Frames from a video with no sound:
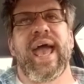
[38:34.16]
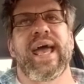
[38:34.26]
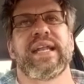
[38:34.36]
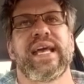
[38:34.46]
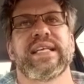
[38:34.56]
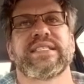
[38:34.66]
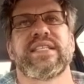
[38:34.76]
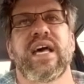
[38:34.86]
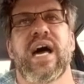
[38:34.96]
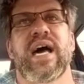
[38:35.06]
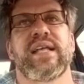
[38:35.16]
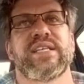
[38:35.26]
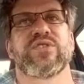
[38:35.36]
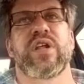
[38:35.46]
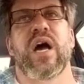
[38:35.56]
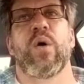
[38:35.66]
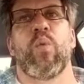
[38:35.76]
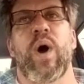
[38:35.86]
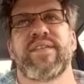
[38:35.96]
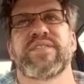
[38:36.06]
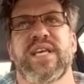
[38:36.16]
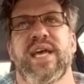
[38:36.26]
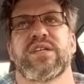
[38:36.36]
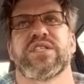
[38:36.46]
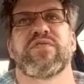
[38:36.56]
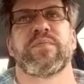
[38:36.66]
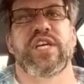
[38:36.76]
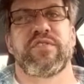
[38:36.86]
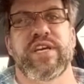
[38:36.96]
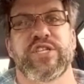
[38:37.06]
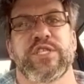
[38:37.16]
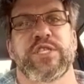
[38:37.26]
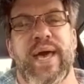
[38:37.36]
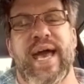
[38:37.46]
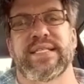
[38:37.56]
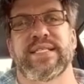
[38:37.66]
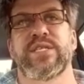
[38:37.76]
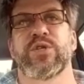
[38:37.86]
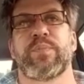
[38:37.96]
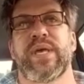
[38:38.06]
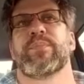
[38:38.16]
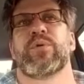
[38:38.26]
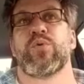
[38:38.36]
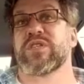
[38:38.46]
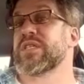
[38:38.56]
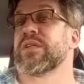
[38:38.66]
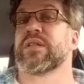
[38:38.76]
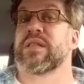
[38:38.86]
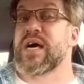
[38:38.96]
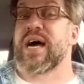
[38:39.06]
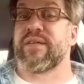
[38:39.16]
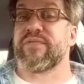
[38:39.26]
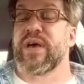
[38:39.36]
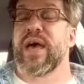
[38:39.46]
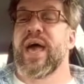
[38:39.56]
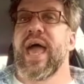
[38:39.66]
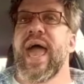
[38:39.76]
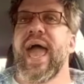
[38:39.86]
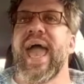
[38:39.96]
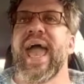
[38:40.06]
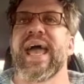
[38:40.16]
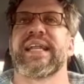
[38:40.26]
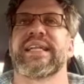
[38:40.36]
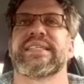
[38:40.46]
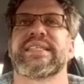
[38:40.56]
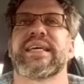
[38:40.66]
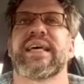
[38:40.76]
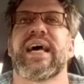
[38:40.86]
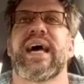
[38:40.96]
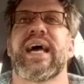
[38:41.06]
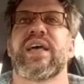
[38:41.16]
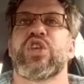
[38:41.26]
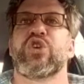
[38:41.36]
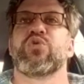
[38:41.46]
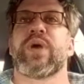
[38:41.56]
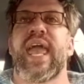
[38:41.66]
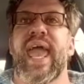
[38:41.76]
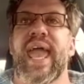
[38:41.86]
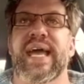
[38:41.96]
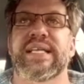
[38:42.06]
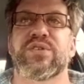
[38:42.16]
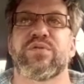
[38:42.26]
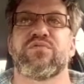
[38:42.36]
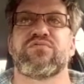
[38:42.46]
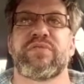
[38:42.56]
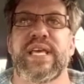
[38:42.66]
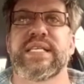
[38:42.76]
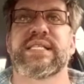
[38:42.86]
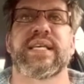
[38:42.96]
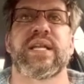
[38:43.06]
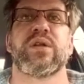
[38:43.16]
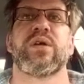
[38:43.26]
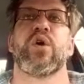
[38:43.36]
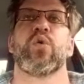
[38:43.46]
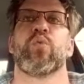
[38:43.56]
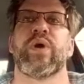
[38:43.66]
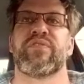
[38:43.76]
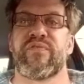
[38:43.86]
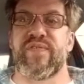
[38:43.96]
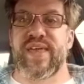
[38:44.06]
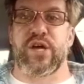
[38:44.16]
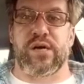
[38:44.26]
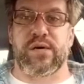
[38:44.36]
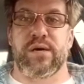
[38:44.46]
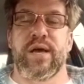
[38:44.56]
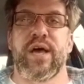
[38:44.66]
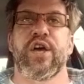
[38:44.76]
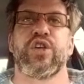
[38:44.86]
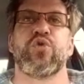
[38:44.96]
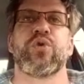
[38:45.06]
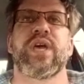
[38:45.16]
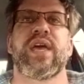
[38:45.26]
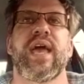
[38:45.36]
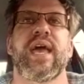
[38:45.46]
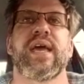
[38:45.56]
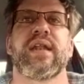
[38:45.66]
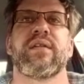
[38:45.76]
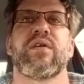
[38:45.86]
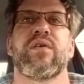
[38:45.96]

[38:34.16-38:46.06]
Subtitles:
And these are not wives' tales from generations past. These are people who are still alive. And you can't reason with fear. You can